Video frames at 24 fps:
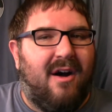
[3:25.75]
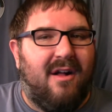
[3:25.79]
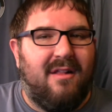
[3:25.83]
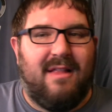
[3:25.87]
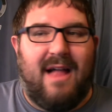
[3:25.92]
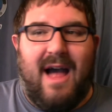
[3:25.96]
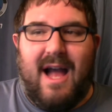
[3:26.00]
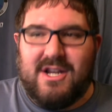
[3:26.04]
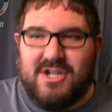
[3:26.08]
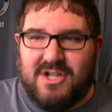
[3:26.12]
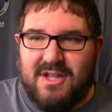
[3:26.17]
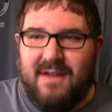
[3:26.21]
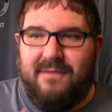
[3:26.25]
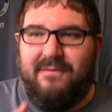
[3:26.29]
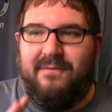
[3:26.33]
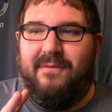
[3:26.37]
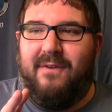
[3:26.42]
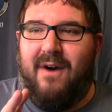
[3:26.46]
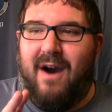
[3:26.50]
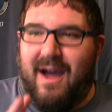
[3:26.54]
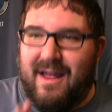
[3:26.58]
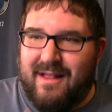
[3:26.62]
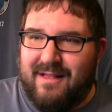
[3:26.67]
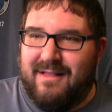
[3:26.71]
Lashley
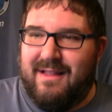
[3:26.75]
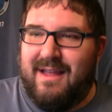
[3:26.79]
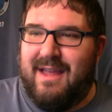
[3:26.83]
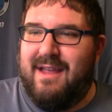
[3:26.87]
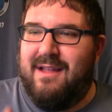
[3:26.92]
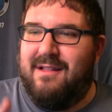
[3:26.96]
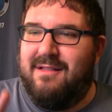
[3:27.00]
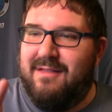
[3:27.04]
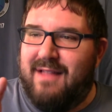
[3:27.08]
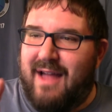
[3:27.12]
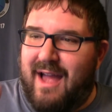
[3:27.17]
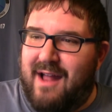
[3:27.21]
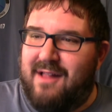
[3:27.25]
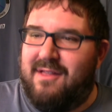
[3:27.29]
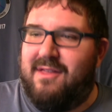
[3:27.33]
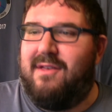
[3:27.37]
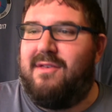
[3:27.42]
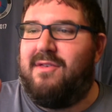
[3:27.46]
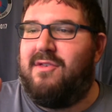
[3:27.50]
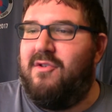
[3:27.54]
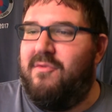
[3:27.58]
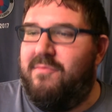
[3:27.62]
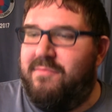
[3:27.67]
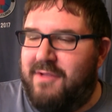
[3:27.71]
finally lands
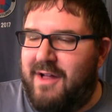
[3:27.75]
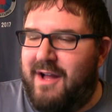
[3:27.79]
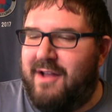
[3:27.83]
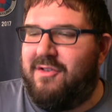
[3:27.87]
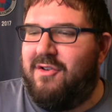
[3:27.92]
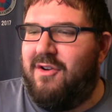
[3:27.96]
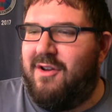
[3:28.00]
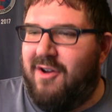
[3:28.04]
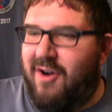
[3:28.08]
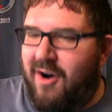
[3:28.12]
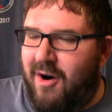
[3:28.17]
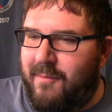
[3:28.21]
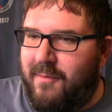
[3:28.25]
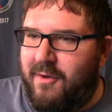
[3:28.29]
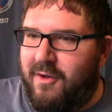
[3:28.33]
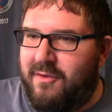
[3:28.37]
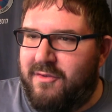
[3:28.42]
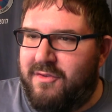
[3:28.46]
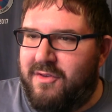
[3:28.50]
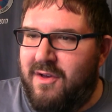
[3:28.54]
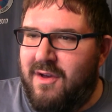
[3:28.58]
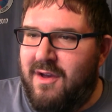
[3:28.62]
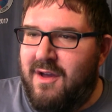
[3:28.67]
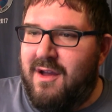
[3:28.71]
a suplex on
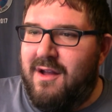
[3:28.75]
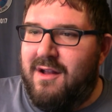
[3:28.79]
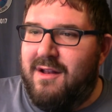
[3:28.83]
Omos.